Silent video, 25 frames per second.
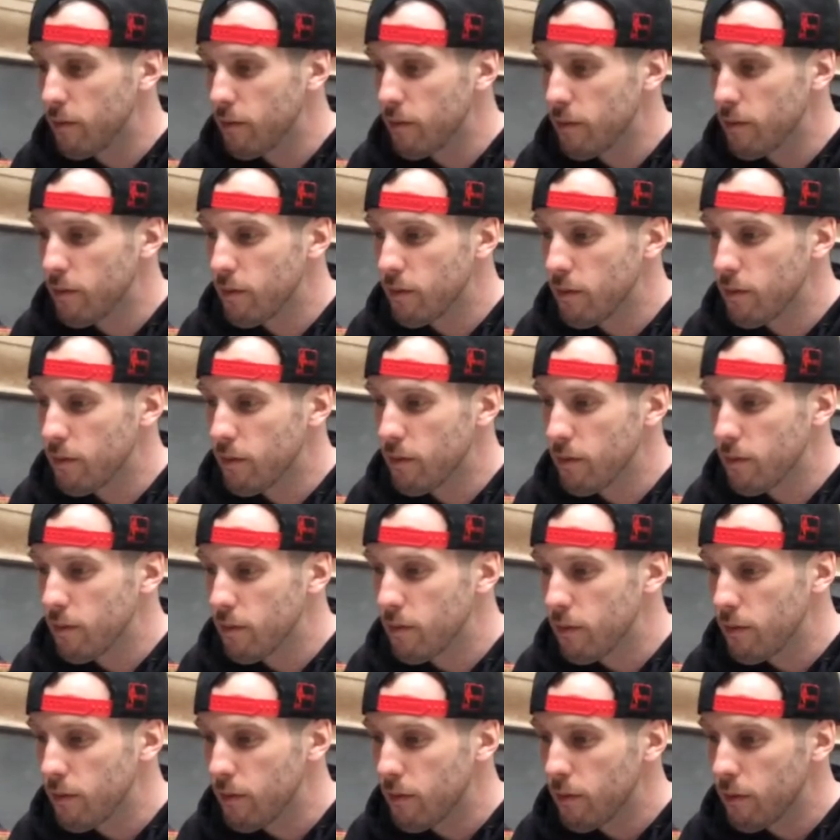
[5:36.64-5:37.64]

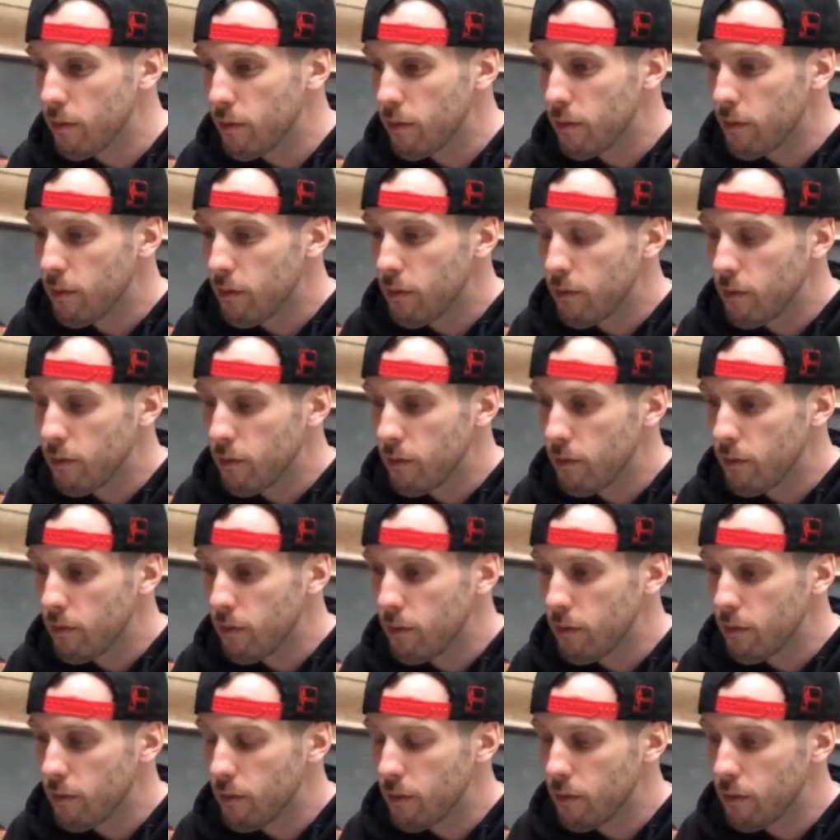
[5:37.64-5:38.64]

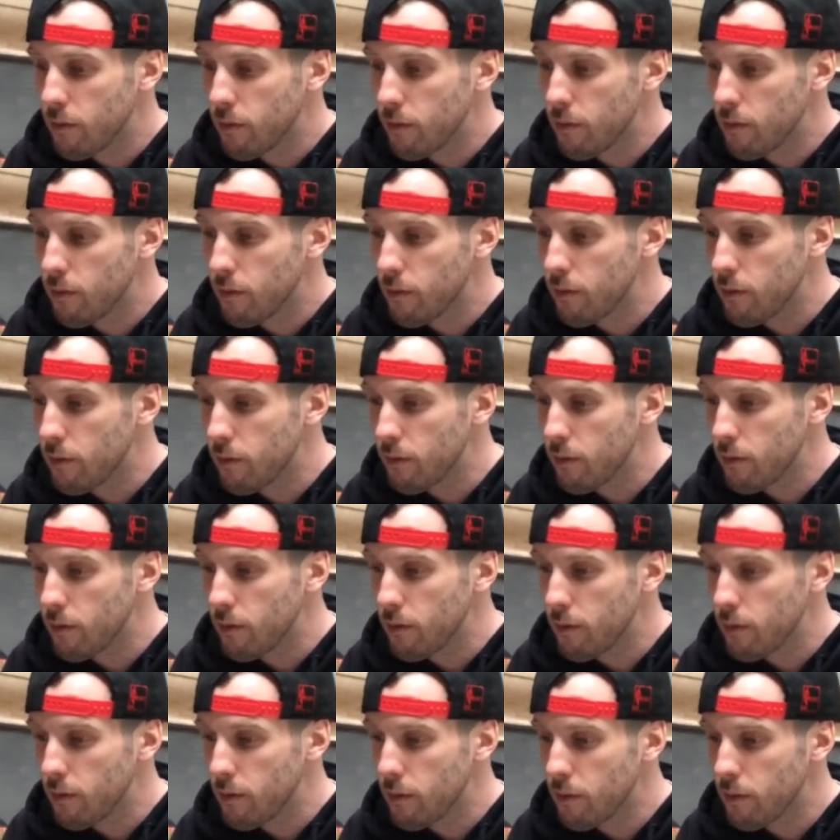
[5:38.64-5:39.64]

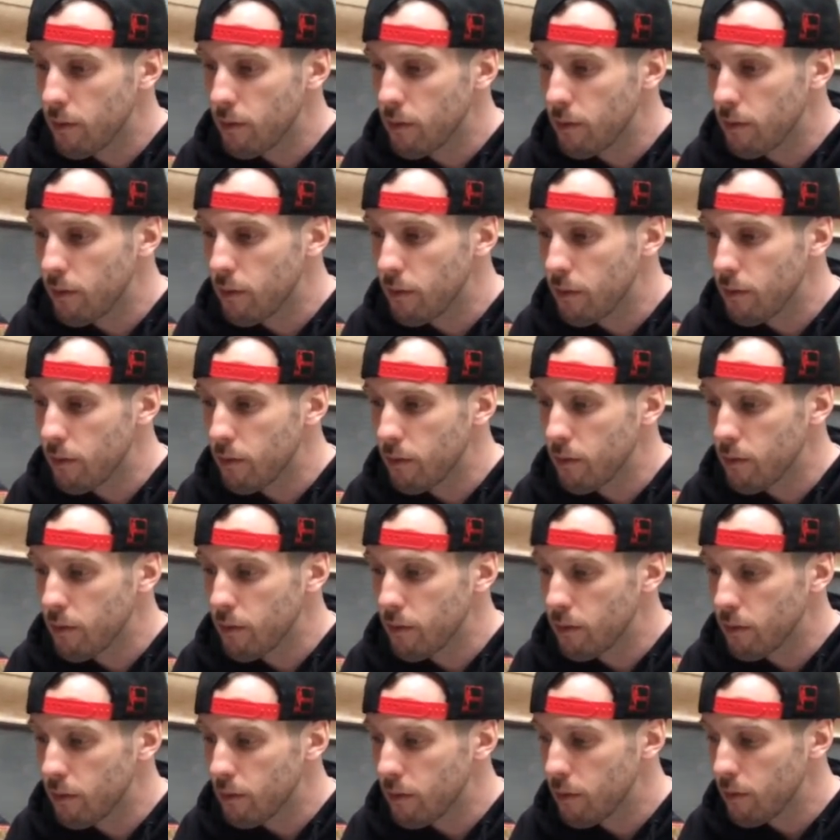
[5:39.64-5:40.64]

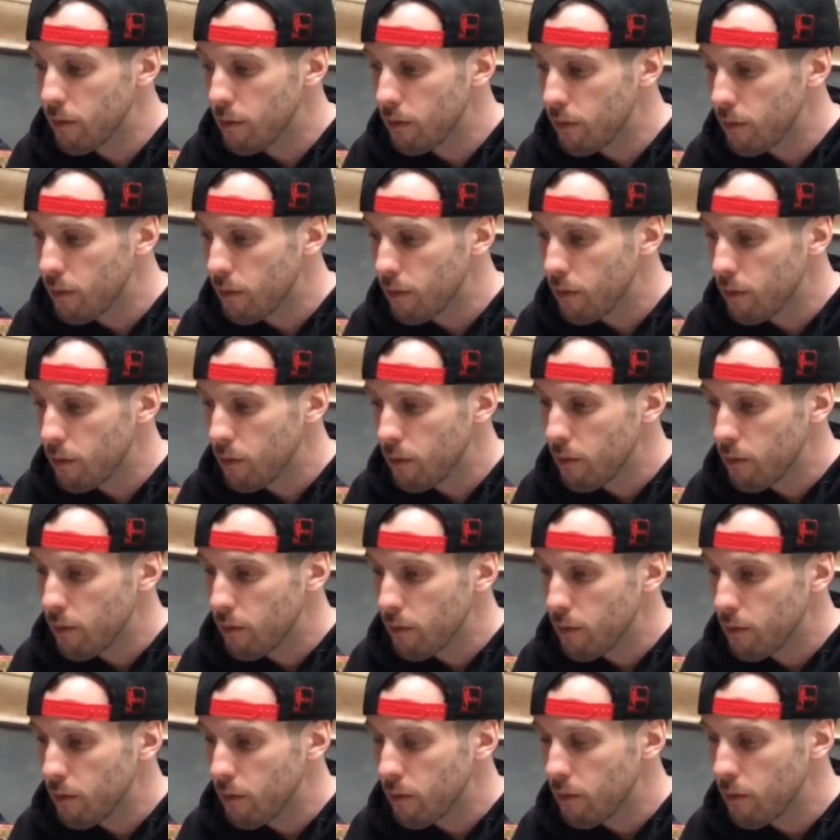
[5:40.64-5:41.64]

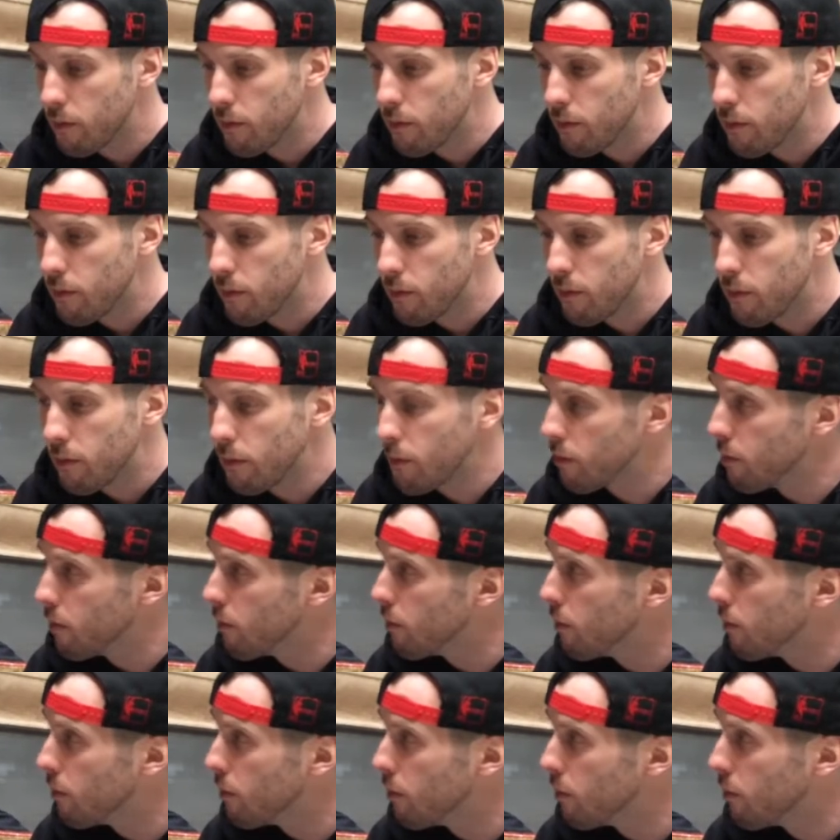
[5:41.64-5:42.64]

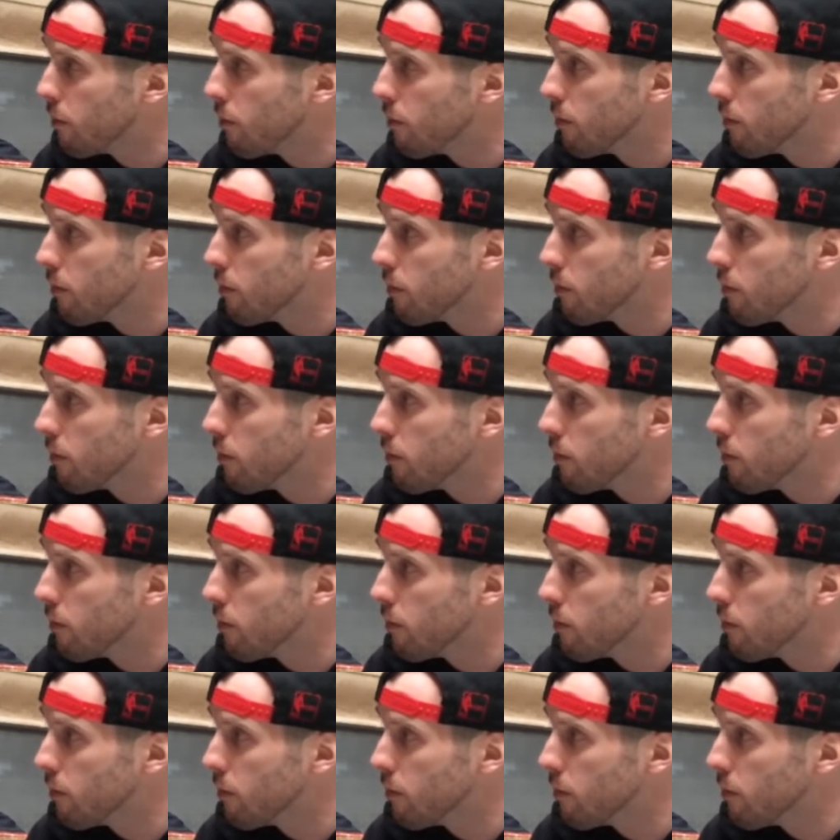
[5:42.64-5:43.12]
[no speech]